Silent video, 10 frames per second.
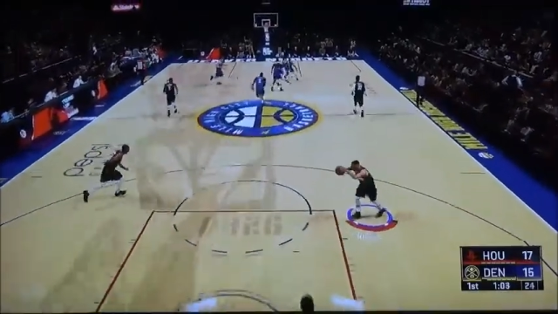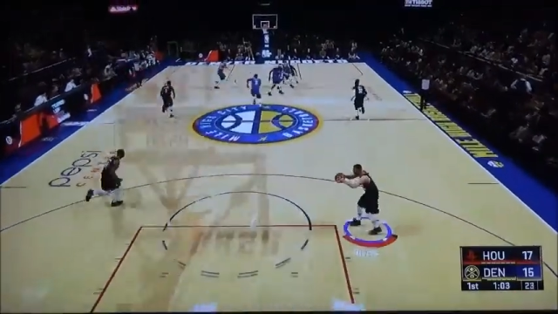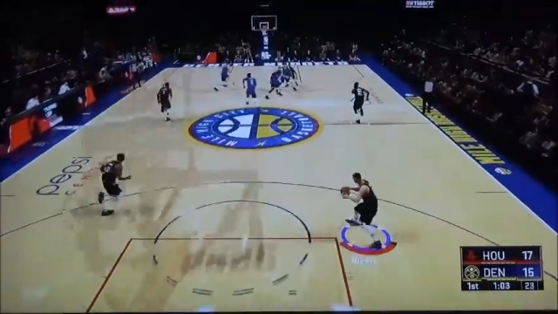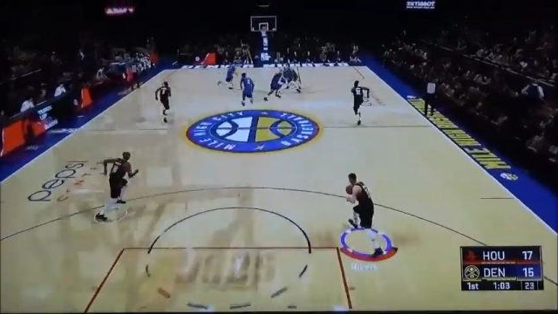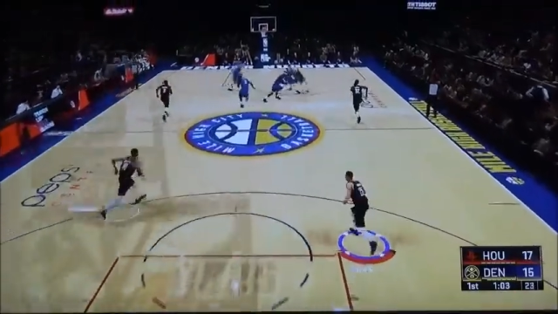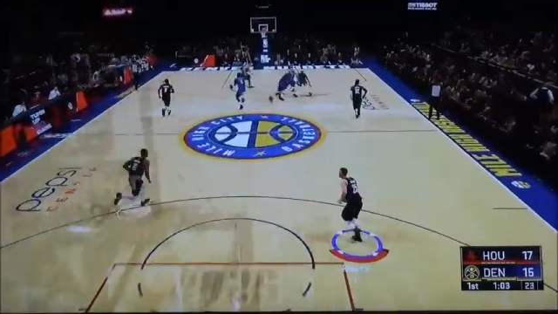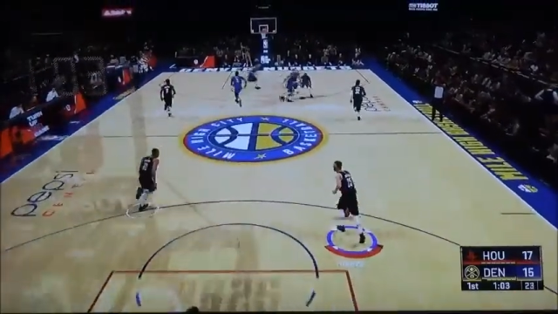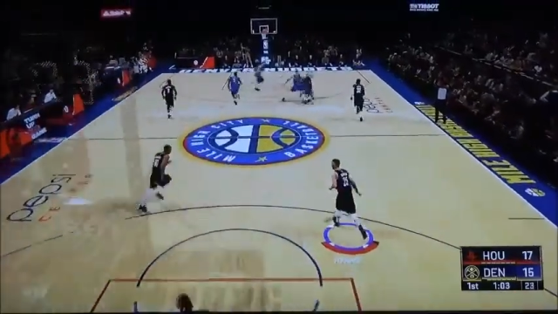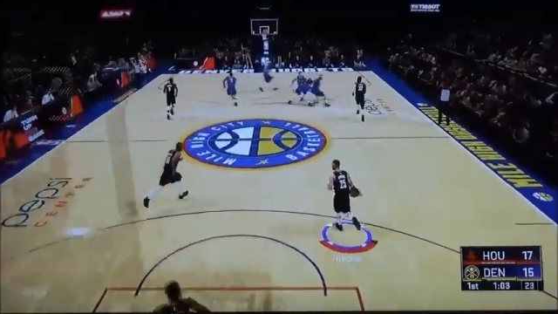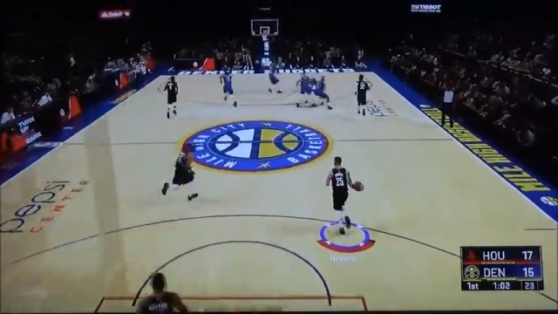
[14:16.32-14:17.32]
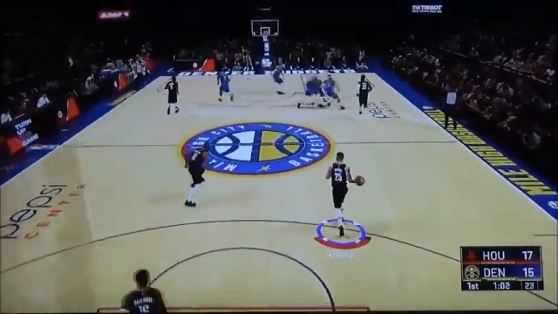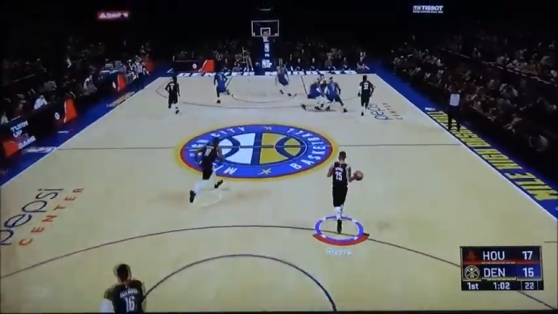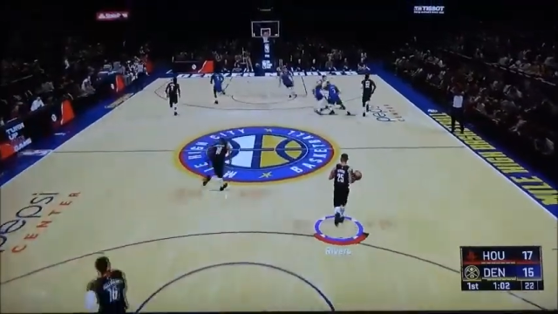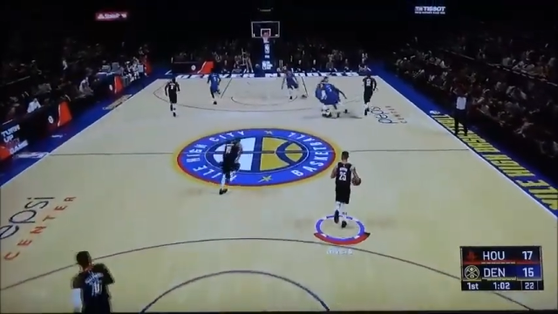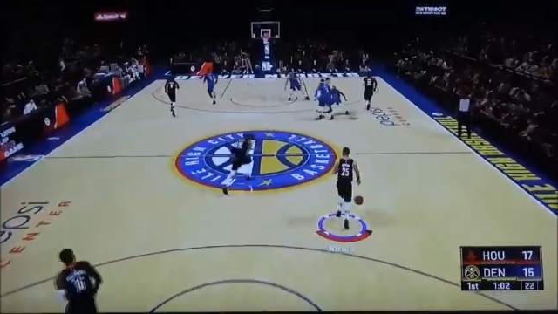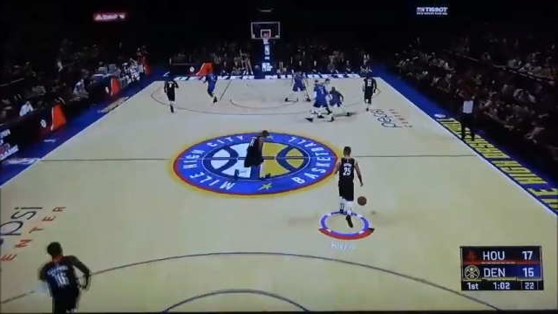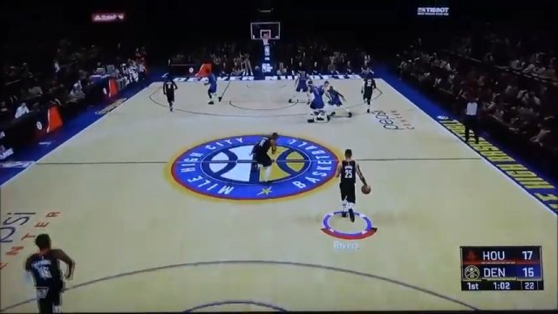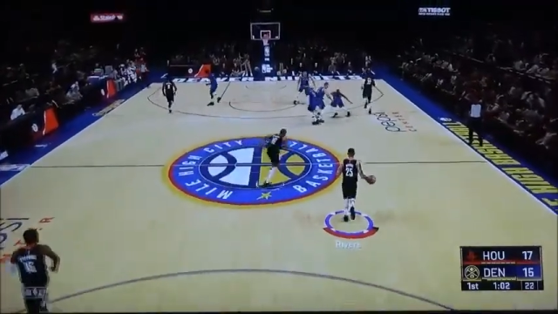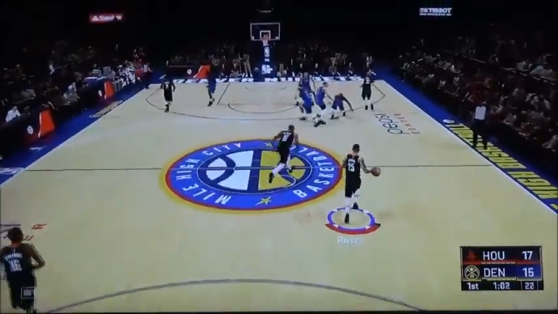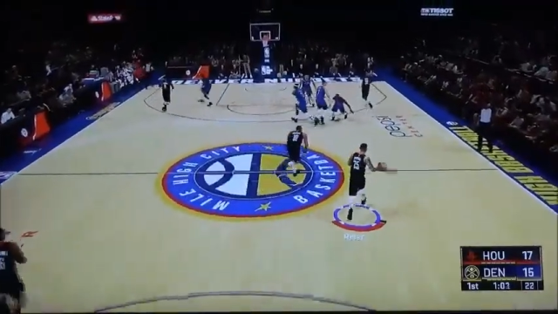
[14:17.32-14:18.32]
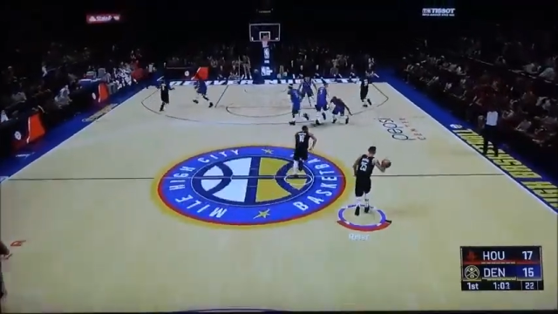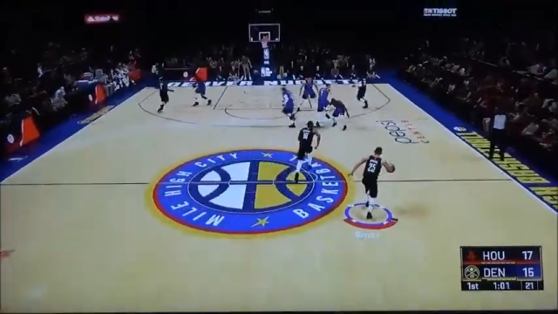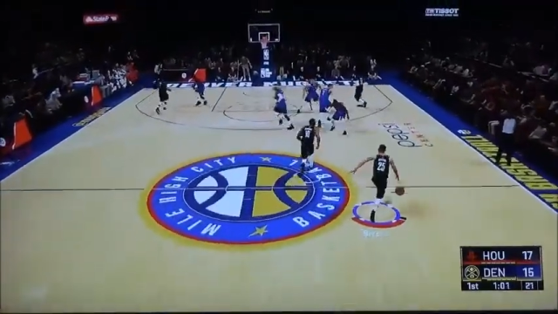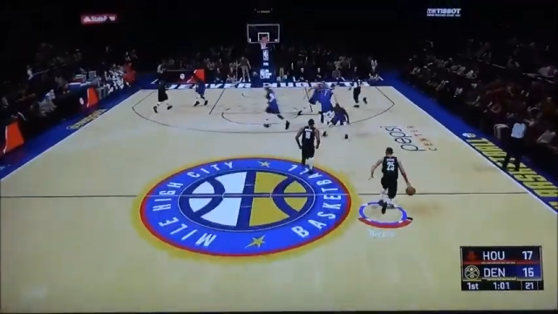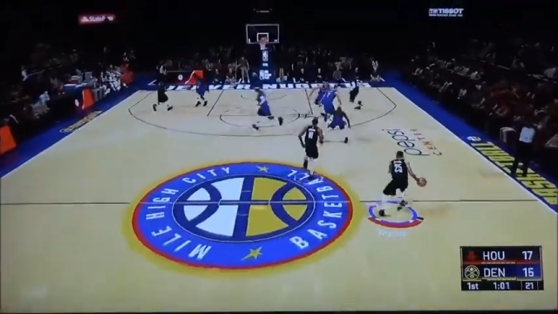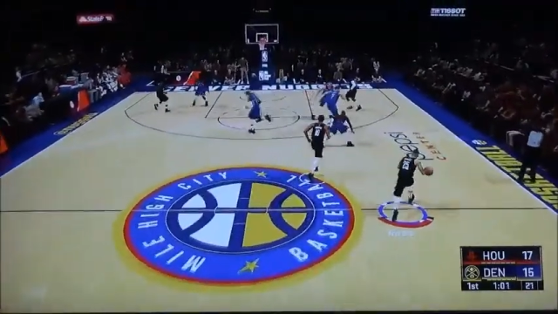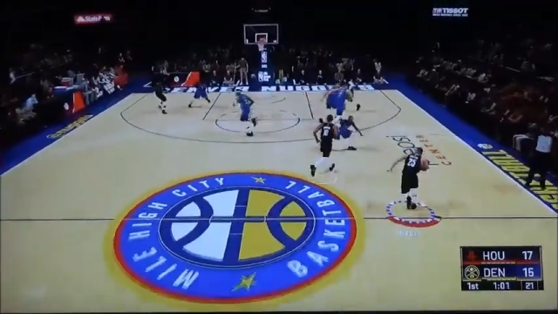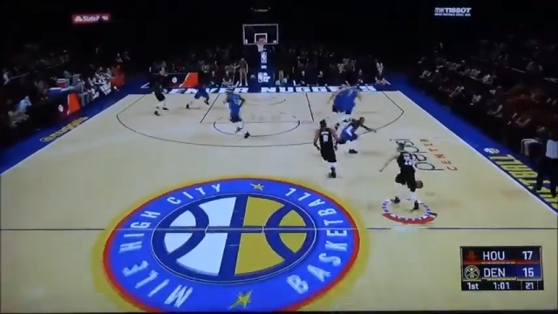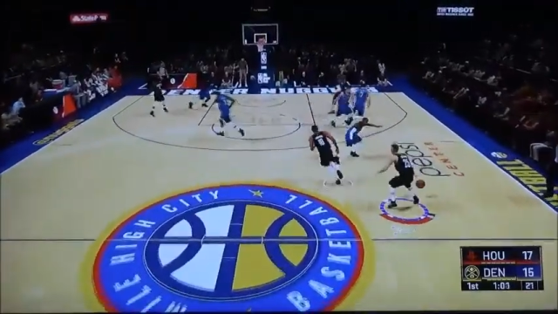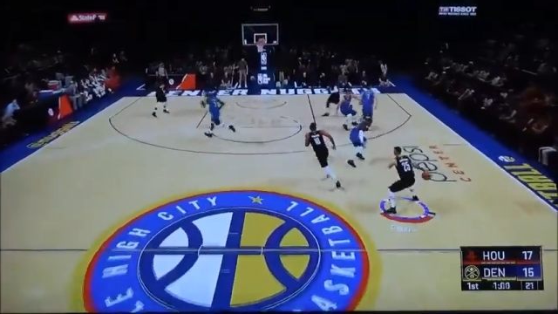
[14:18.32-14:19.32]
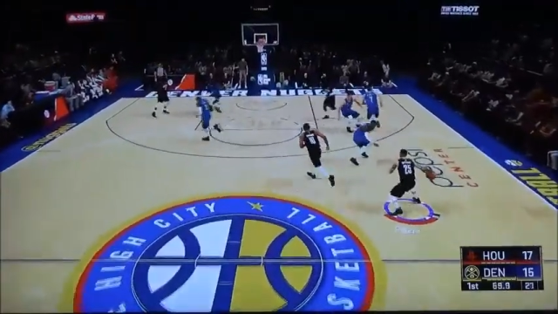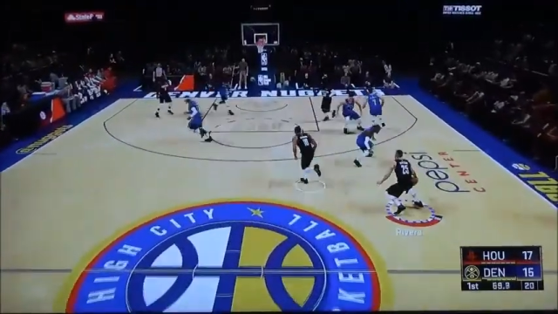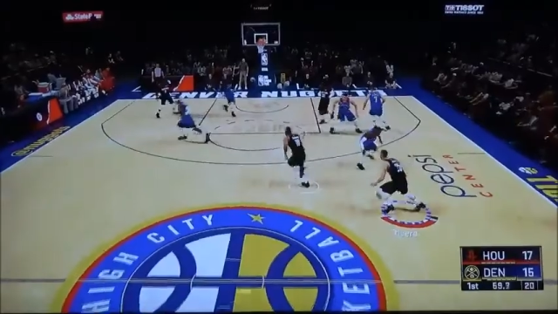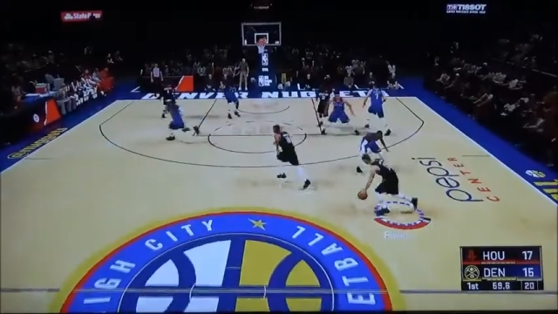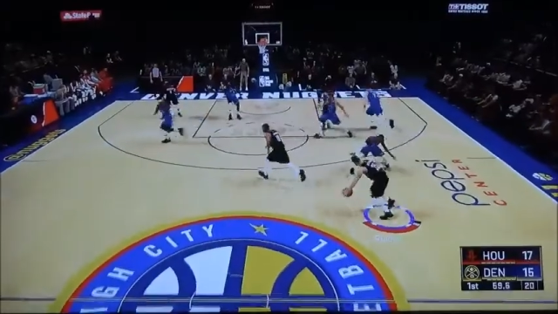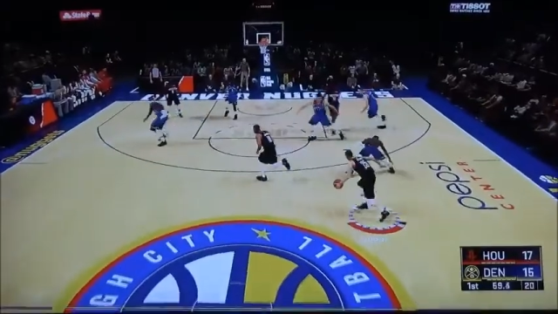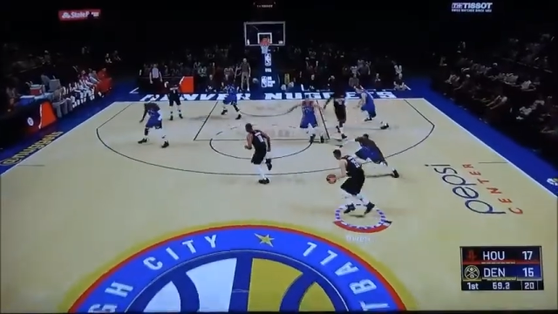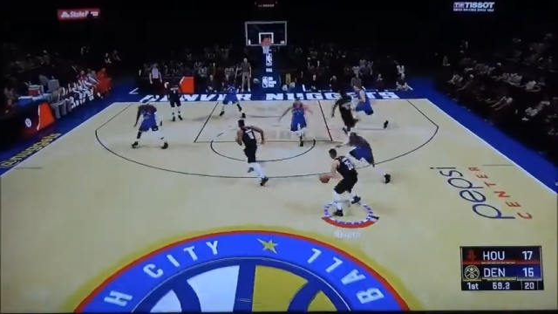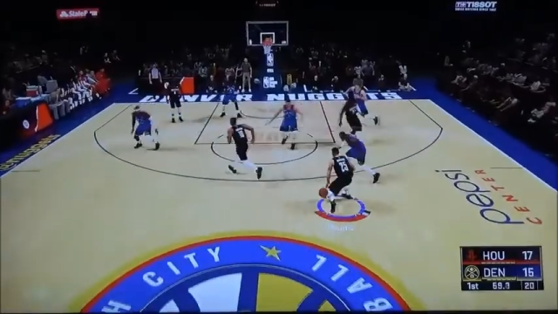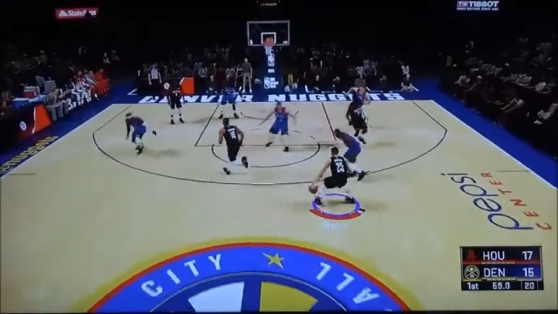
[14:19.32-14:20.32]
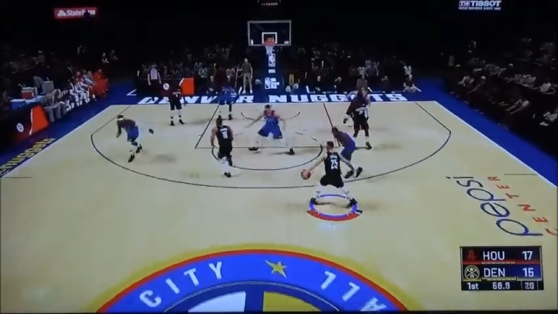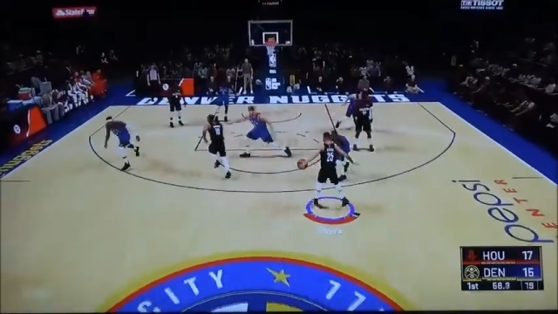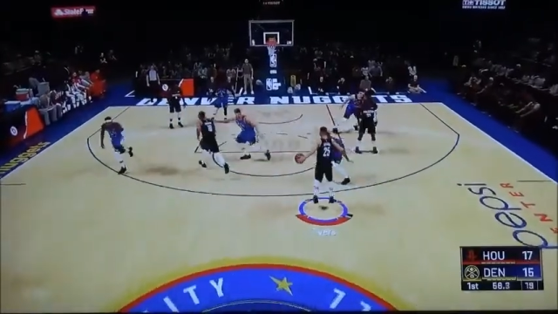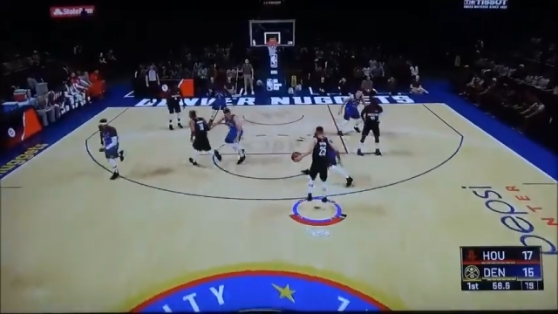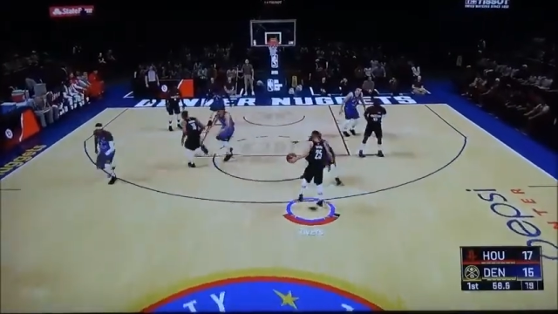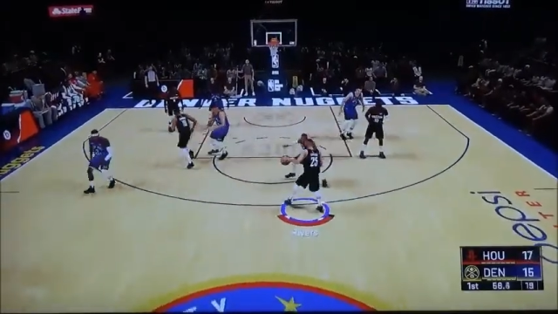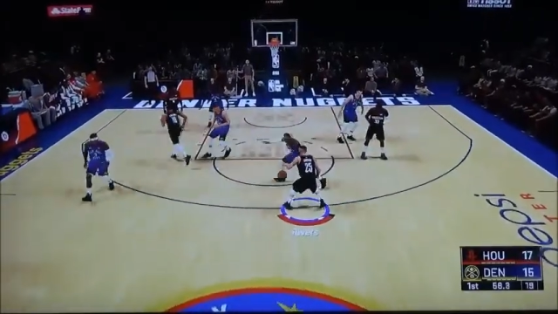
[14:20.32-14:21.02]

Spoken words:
Nobody's mouth can be seen.